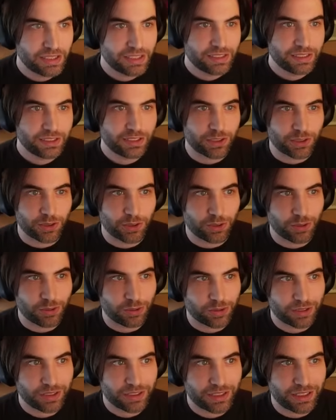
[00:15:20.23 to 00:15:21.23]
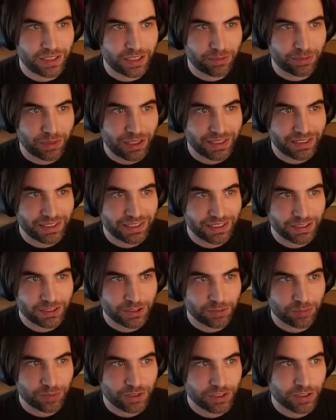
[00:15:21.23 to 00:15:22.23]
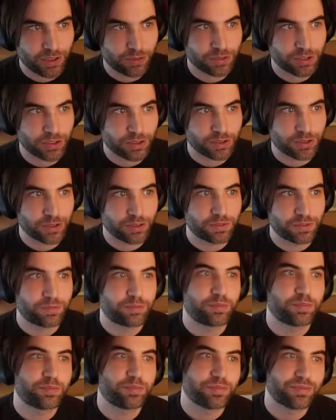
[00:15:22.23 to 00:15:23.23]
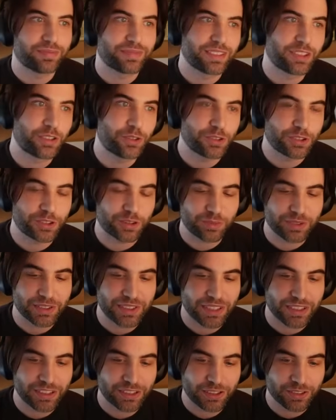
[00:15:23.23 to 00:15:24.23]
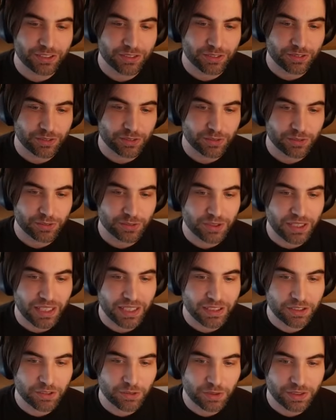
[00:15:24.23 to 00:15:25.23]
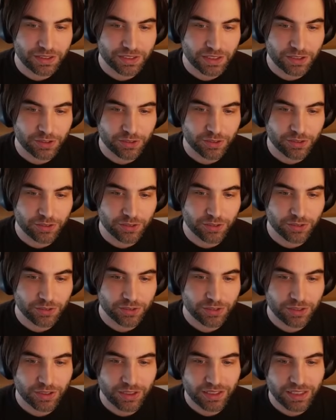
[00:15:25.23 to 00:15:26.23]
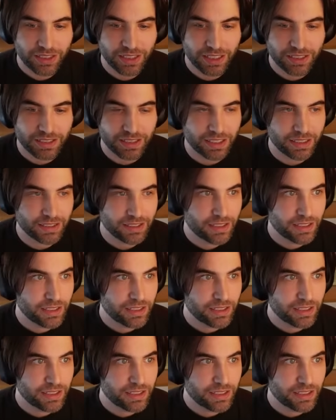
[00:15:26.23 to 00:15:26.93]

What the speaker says: so there might need to be some sort of customization to hide the ones that you don't use or anything like that.